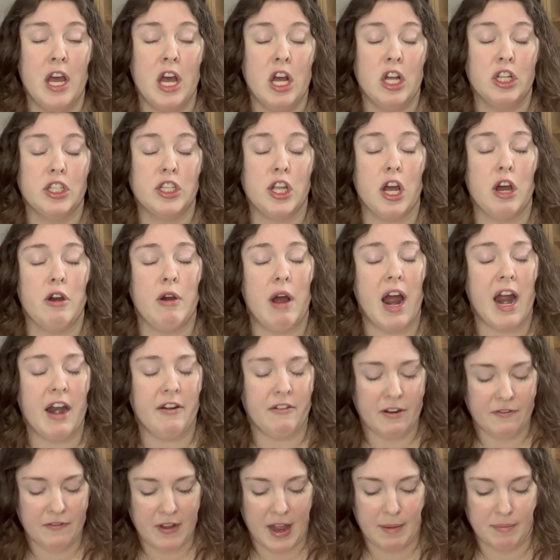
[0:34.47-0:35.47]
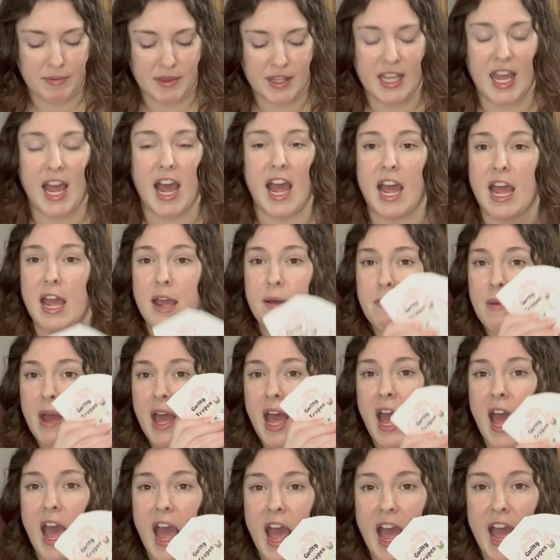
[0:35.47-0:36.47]
So I revamped the game
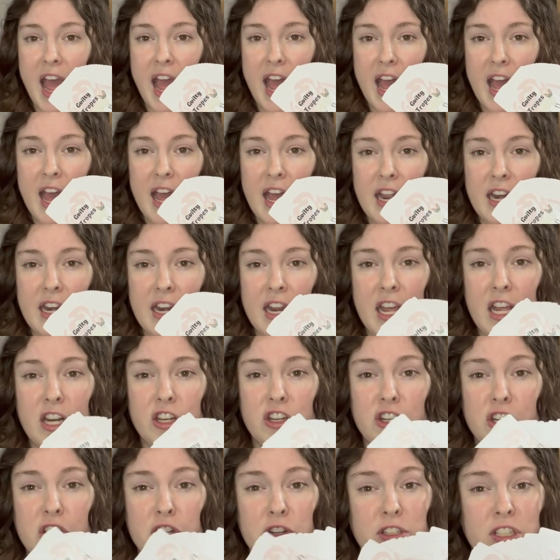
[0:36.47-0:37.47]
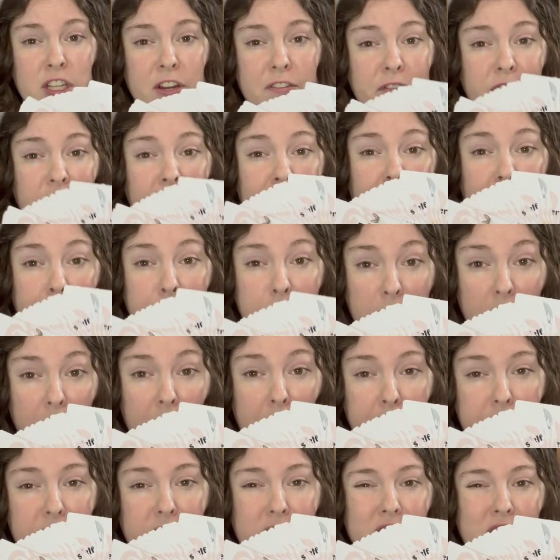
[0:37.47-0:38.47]
and introduced different like
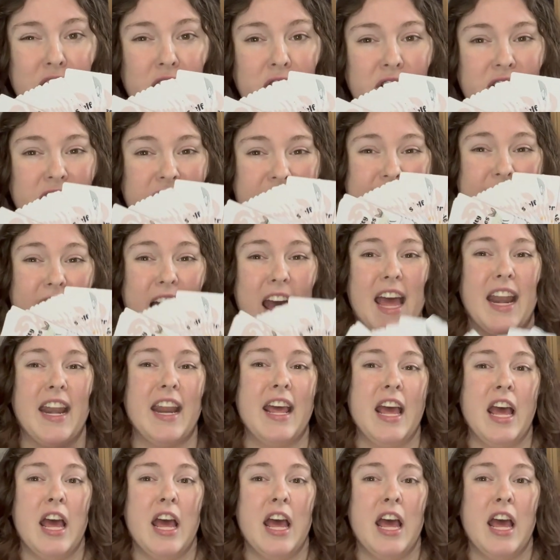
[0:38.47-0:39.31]
prompts to choose instead.